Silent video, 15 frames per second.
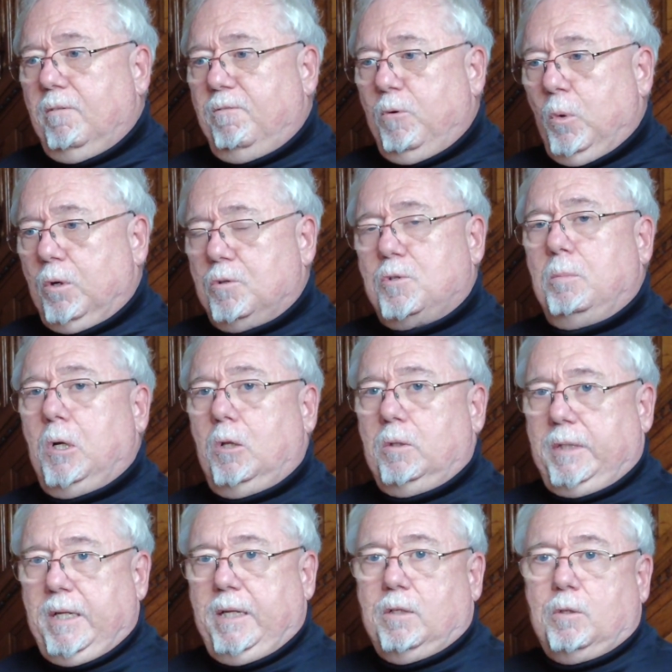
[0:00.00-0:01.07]
for small
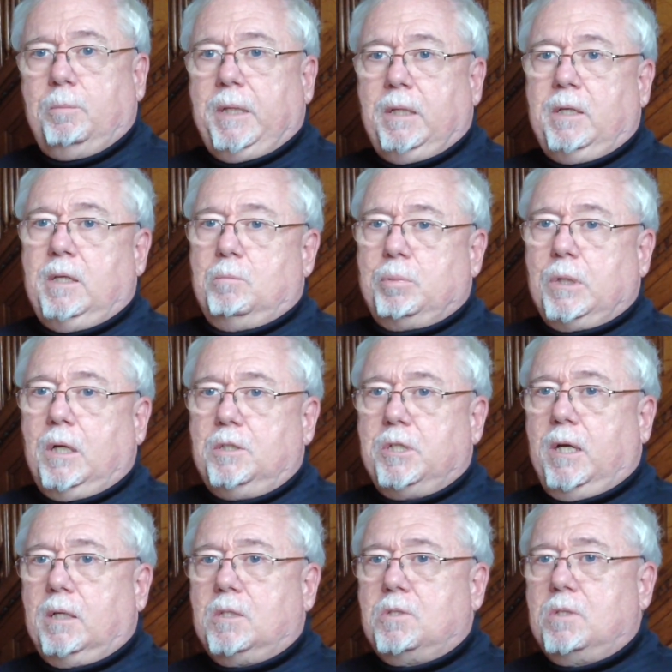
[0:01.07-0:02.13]
and intermediate
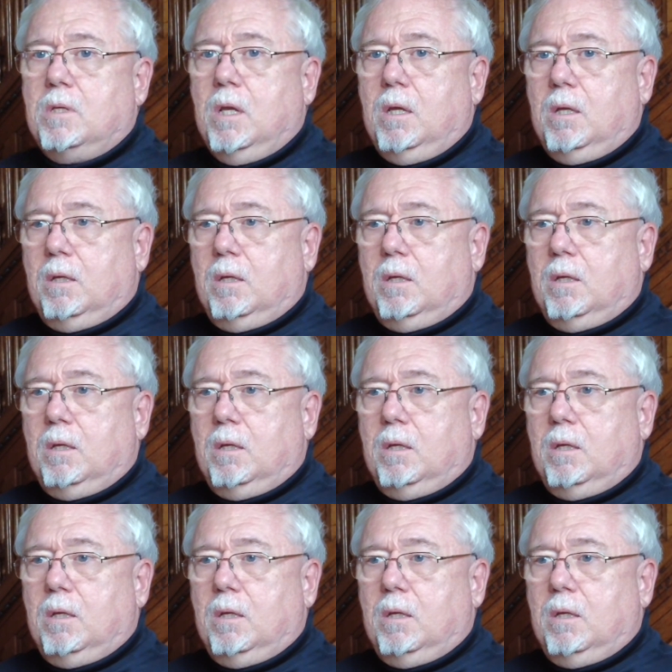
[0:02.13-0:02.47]
projects.